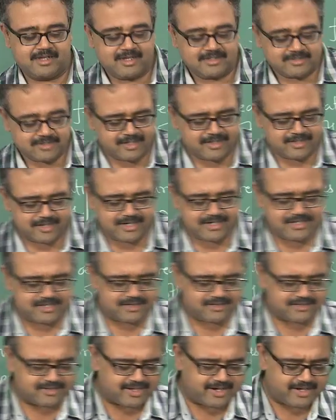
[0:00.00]
So it turns
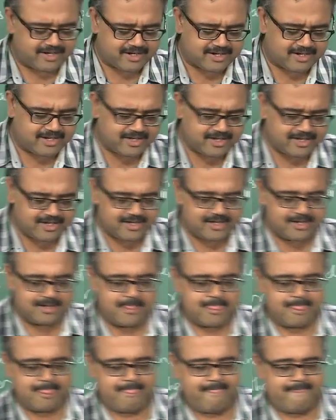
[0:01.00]
out that
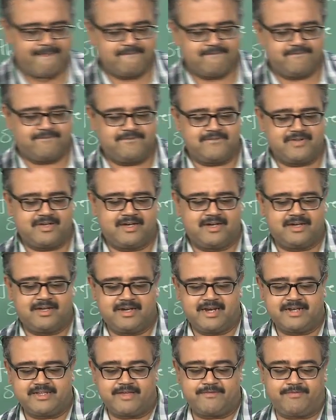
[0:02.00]

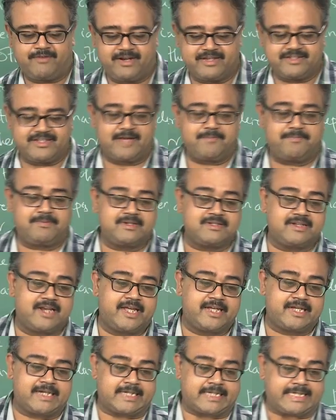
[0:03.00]
let us say for examples
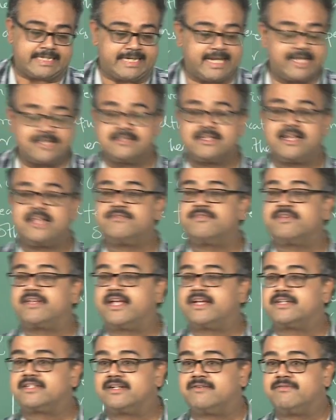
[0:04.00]
like text
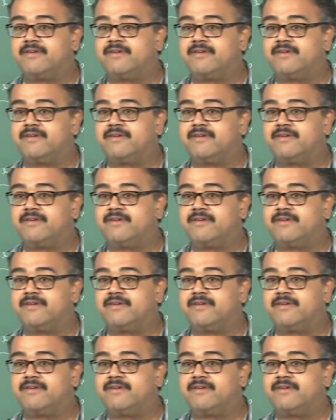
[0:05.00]
classification,